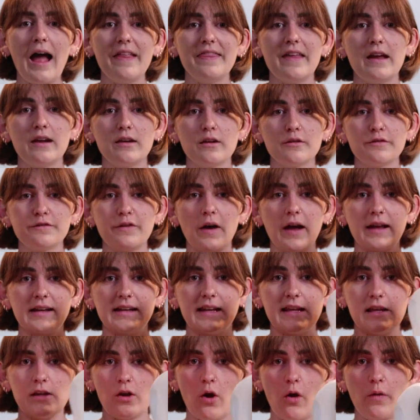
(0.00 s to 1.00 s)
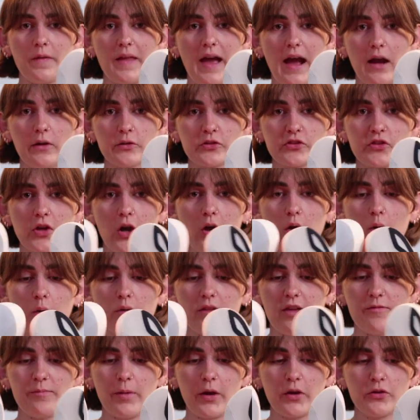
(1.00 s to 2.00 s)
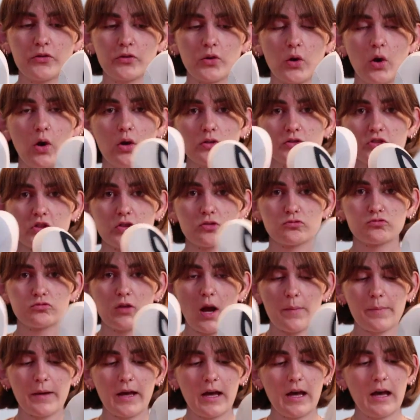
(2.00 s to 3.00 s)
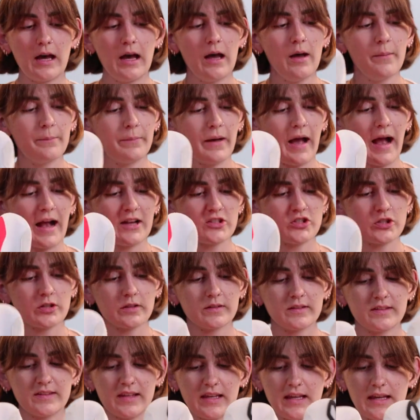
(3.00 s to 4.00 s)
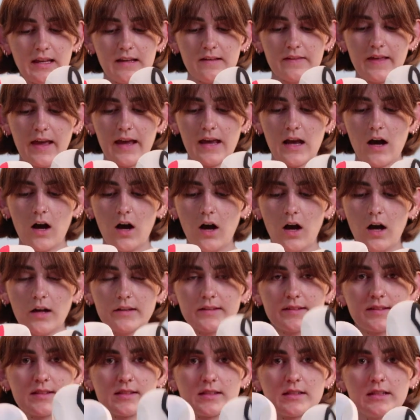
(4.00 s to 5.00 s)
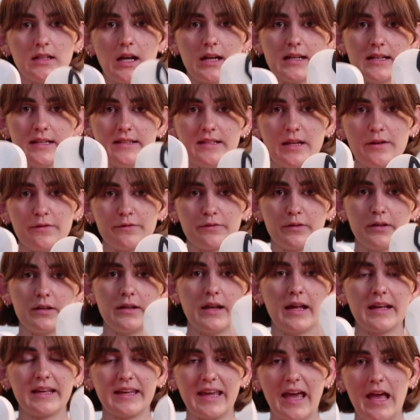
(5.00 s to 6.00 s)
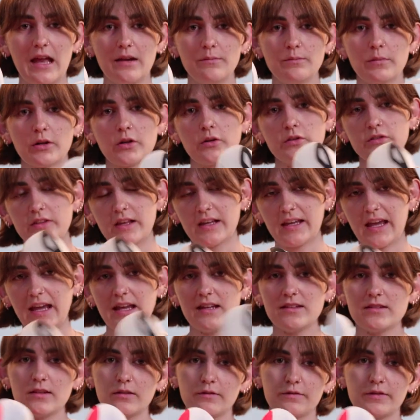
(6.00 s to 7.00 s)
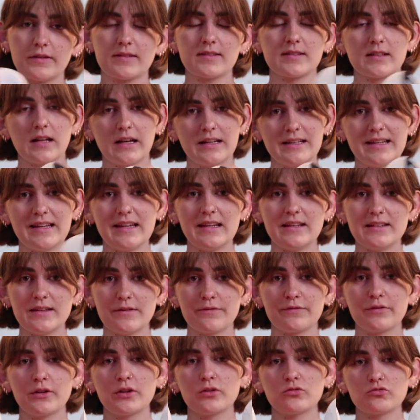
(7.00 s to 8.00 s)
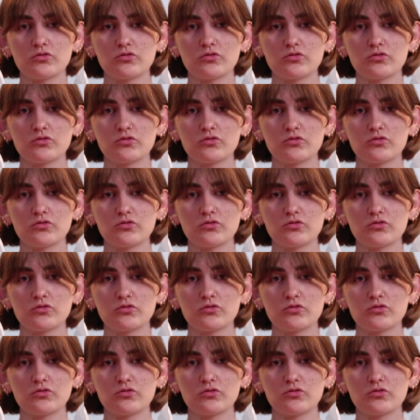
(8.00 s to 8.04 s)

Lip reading: And then finally on the outsole, they've both got rubber, but as you can see, they are slightly different, again, because they're catered for slightly different